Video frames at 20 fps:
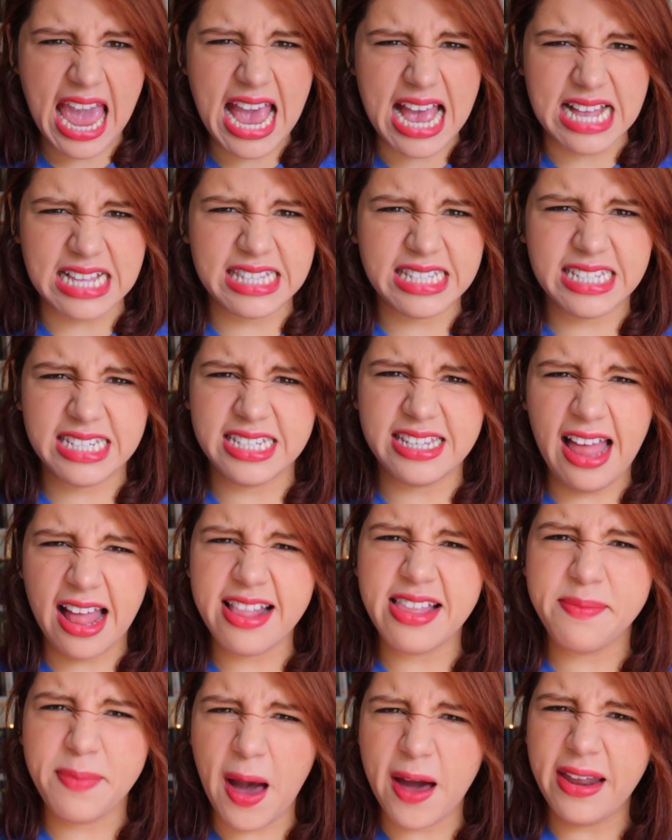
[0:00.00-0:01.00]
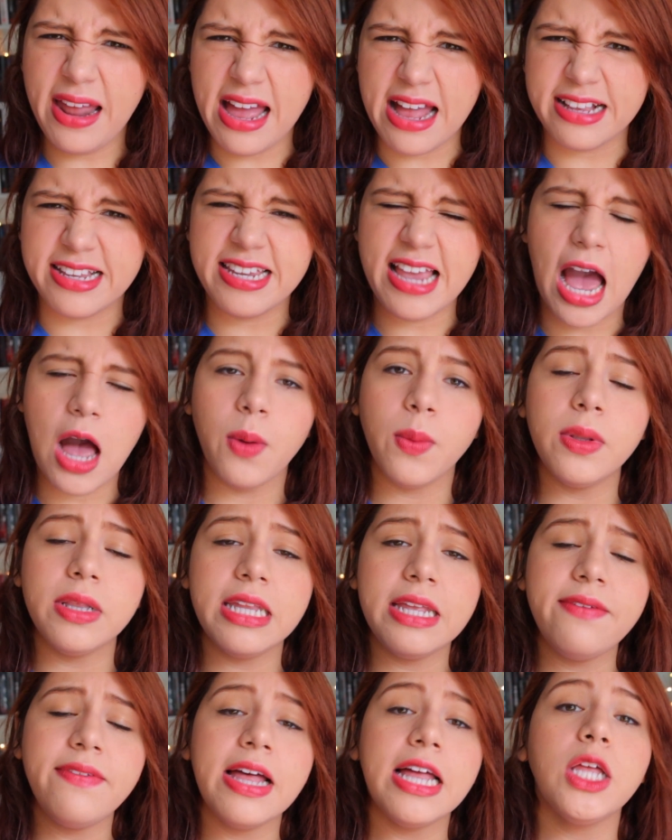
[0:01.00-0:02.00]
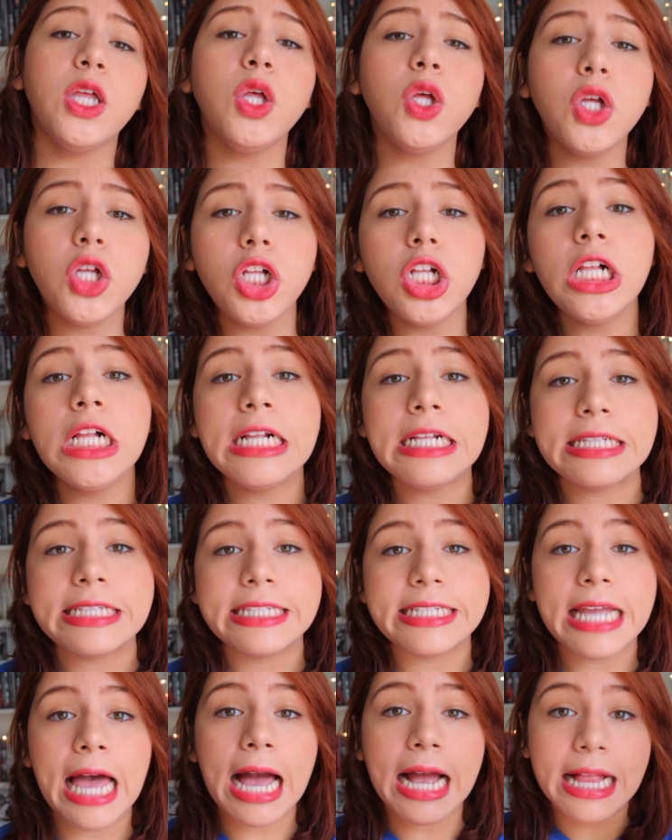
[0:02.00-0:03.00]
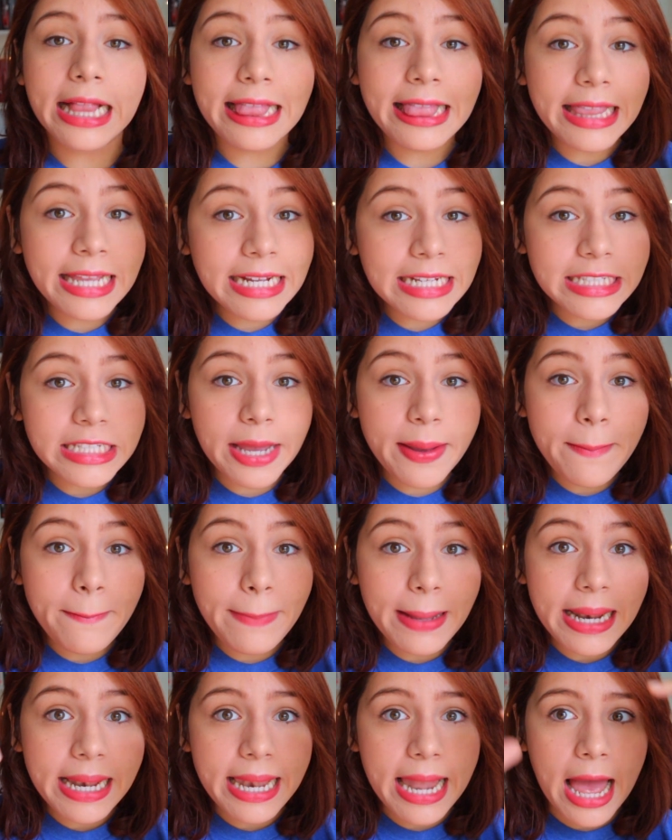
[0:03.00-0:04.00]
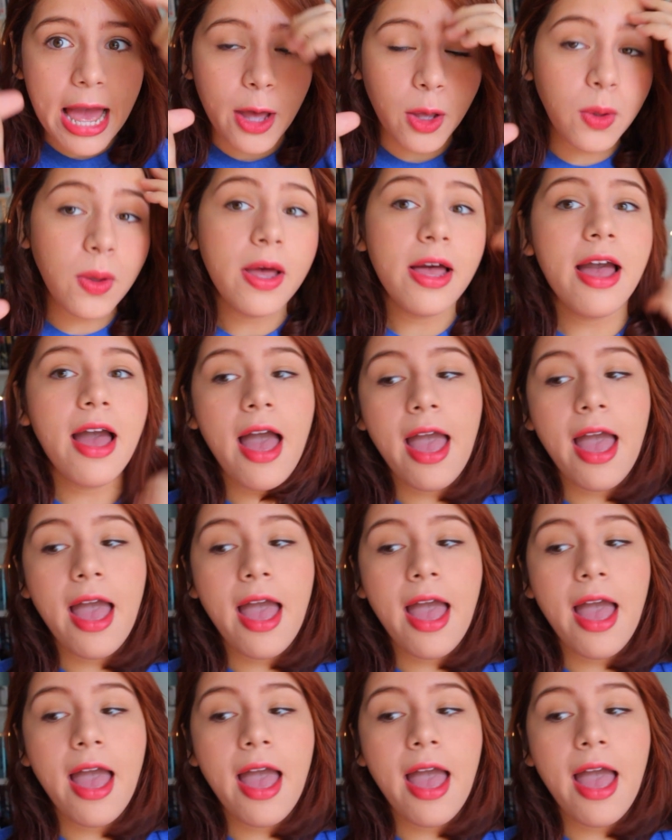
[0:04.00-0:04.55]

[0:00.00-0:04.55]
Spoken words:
it. That's about it. I will leave a Google Doc linked below,